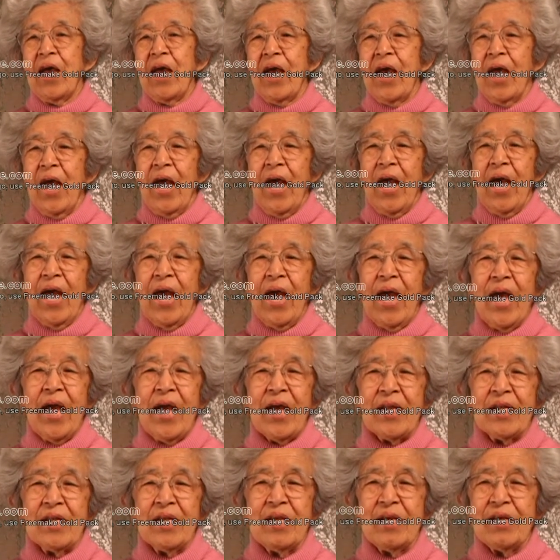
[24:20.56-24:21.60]
And
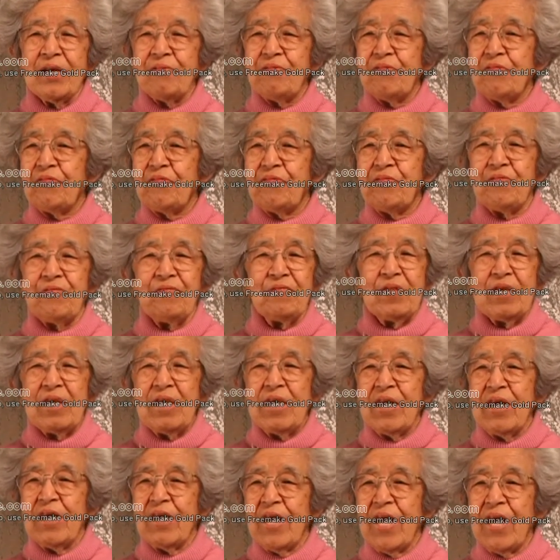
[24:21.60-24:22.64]

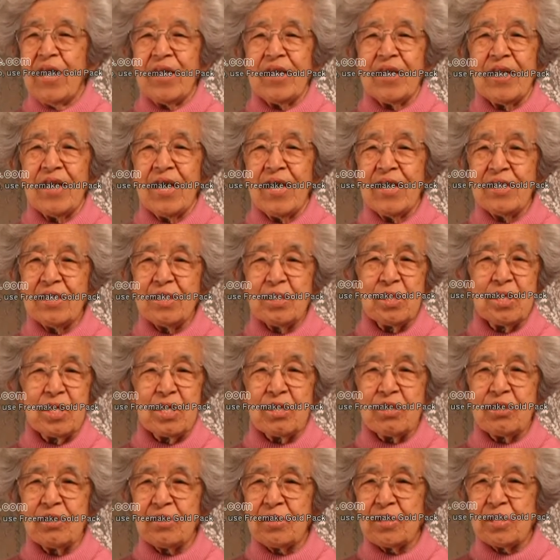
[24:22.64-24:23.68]
at nights he couldn't
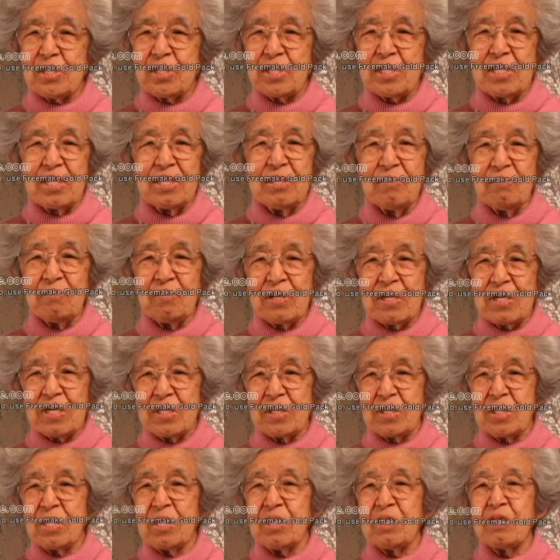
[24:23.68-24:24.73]
sleep because he
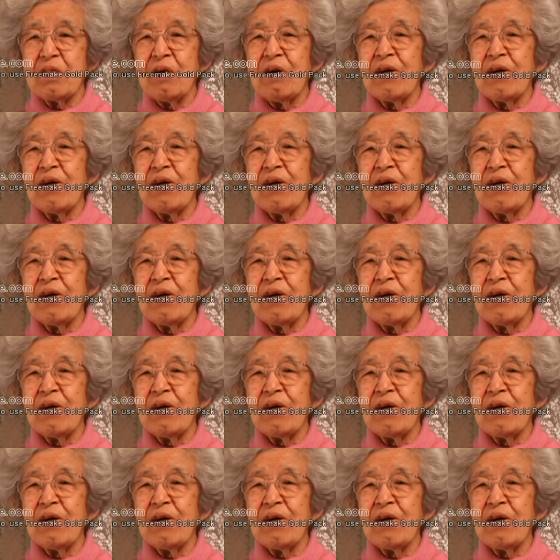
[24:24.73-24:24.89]
thought